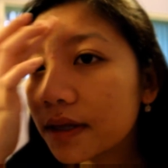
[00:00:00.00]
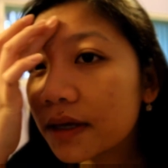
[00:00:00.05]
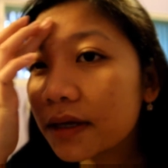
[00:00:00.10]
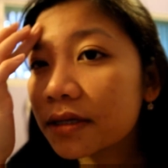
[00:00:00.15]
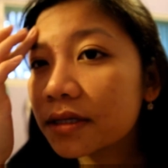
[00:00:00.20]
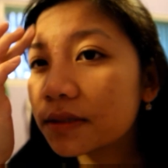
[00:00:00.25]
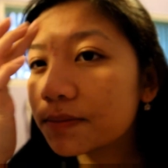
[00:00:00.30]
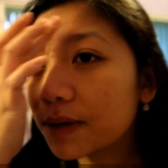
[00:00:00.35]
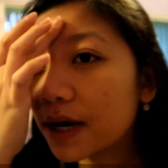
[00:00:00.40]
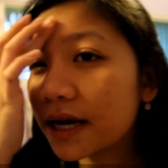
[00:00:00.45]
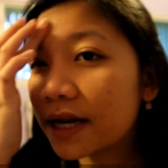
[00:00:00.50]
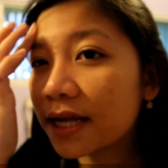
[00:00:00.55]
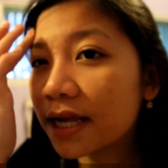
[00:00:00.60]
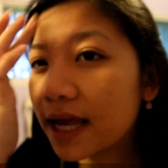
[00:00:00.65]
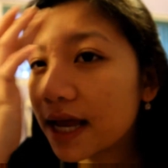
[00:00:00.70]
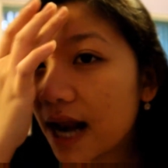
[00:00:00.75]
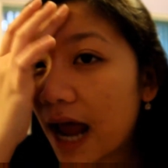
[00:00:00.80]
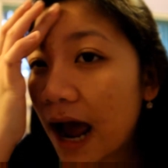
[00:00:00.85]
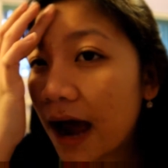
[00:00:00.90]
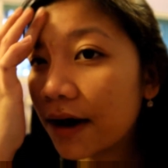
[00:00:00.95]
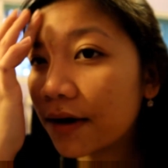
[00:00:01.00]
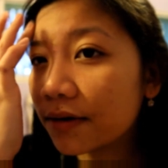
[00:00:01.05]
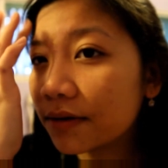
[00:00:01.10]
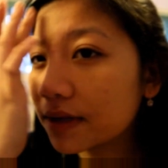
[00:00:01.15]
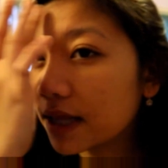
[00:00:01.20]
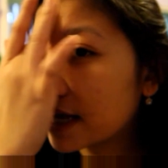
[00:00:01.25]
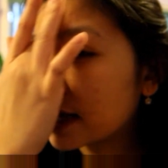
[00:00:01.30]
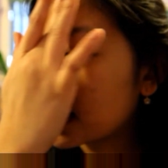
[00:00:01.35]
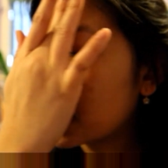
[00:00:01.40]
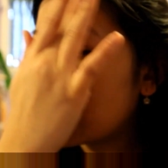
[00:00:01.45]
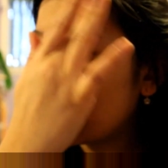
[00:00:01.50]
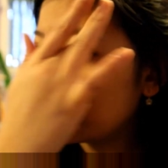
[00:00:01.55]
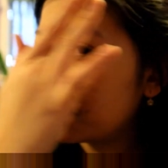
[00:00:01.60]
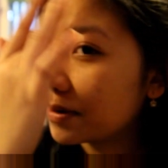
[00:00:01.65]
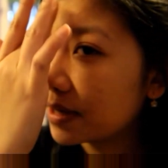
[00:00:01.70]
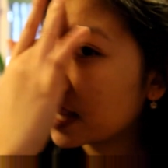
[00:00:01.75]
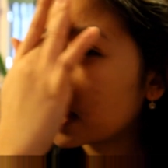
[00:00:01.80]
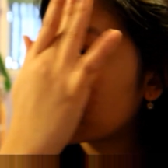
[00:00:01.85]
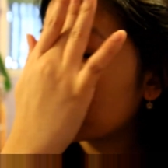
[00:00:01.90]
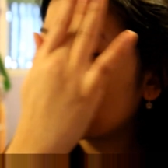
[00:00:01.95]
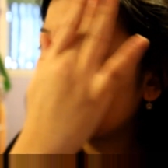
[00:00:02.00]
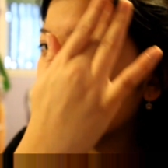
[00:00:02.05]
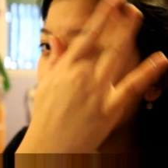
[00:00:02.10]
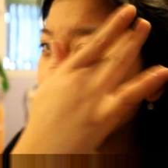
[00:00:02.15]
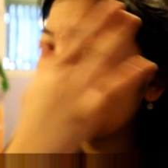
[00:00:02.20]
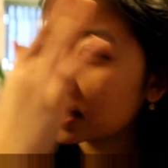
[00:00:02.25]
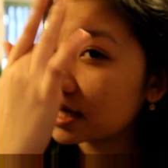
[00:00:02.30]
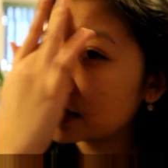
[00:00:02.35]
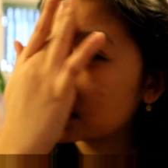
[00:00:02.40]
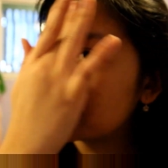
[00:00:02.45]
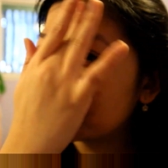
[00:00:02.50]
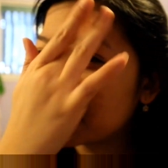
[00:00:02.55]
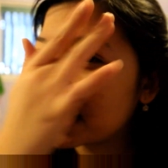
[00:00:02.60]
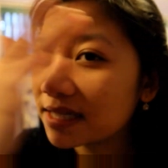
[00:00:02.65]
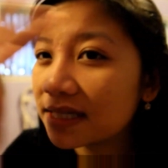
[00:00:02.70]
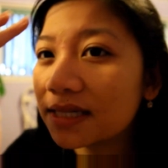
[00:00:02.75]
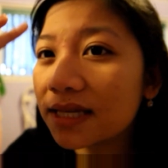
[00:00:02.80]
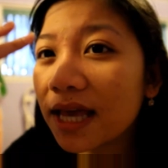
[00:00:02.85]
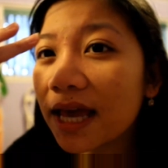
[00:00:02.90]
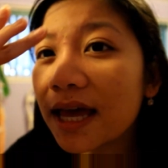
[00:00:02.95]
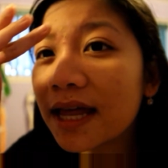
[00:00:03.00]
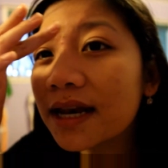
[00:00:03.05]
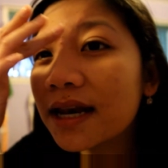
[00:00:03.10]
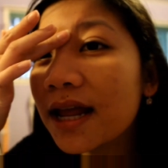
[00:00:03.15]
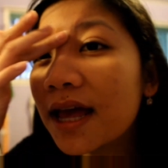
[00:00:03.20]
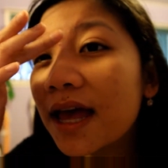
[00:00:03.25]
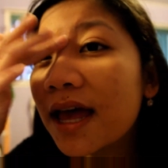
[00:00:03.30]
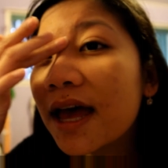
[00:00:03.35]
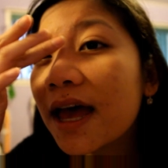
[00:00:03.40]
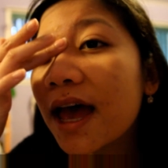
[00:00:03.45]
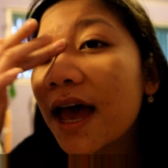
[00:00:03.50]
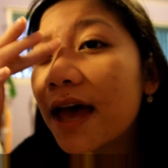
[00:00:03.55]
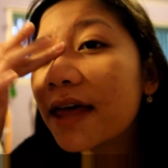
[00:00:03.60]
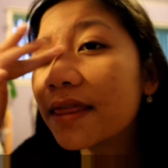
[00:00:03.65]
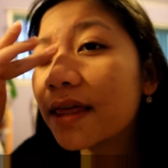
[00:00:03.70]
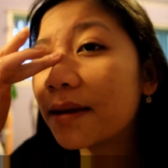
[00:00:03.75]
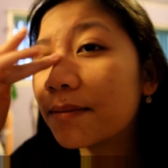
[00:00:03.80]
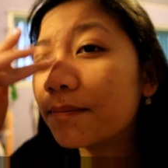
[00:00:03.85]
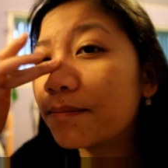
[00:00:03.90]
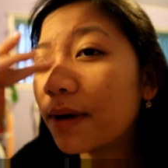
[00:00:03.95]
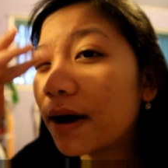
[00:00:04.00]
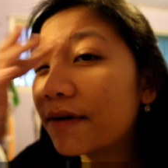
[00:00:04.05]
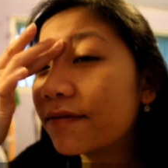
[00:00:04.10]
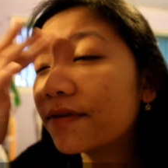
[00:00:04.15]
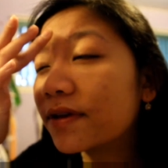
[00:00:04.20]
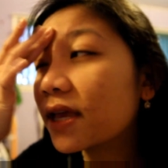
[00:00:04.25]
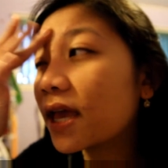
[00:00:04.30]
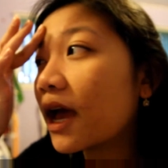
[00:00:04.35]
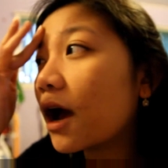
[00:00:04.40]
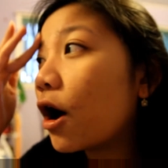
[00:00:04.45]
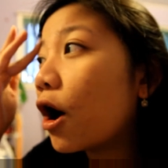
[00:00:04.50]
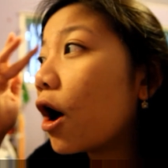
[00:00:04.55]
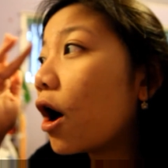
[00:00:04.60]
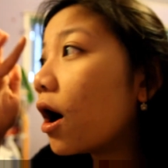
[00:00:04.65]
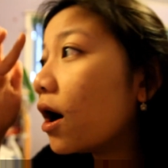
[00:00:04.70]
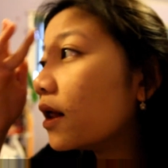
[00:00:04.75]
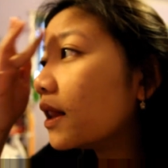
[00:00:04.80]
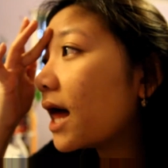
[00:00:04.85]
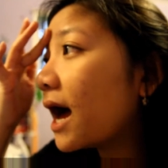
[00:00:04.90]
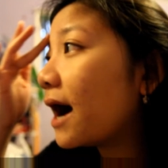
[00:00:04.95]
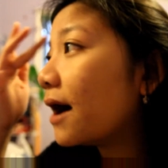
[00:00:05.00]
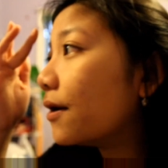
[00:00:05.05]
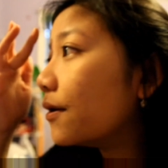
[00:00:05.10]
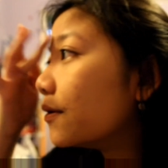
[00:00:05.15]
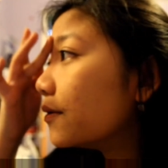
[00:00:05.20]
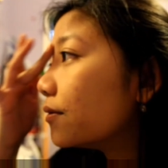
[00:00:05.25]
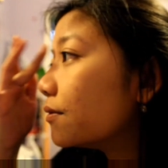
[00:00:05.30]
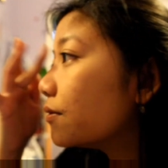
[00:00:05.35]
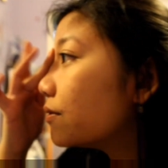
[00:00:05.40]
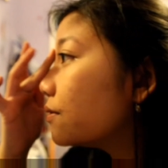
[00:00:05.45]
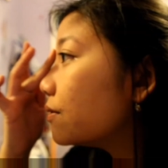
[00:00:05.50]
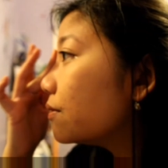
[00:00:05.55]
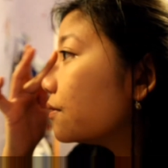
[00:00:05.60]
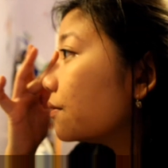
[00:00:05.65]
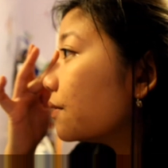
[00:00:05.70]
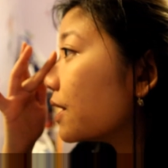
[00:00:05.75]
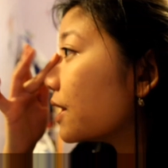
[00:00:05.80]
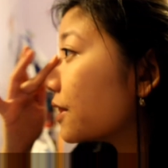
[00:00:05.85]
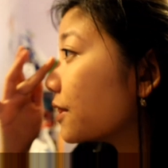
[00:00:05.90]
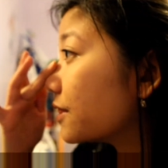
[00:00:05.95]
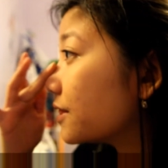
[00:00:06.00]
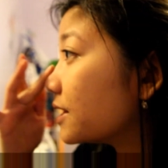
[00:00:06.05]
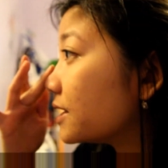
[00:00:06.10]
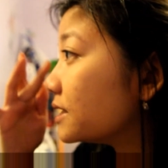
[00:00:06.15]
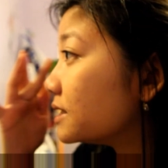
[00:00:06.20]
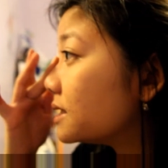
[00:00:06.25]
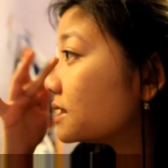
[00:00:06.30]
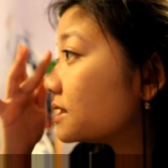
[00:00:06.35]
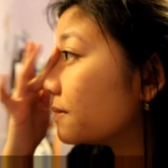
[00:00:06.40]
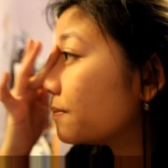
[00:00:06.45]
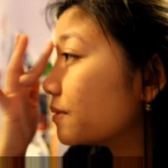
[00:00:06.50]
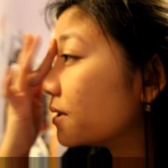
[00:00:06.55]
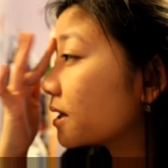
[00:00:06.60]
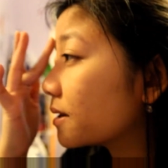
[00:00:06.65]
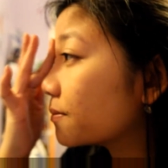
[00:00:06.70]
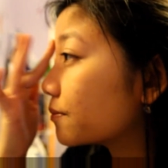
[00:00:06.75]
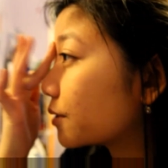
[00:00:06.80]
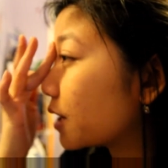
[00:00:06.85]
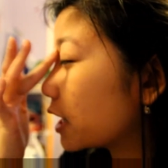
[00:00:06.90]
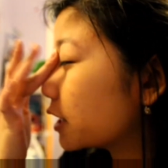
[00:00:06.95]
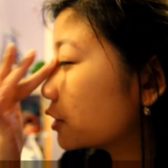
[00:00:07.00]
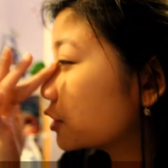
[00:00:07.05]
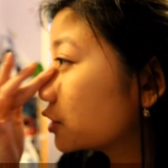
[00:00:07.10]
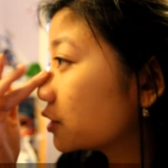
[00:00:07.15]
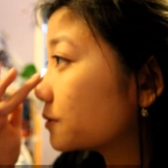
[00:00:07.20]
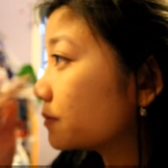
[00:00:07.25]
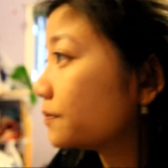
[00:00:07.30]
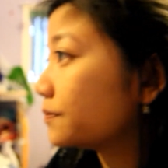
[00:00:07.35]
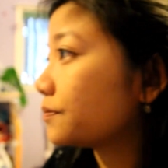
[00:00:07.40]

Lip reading: spreading it out, like helping it work into my skin, and then buffing it all out with the stippling brush.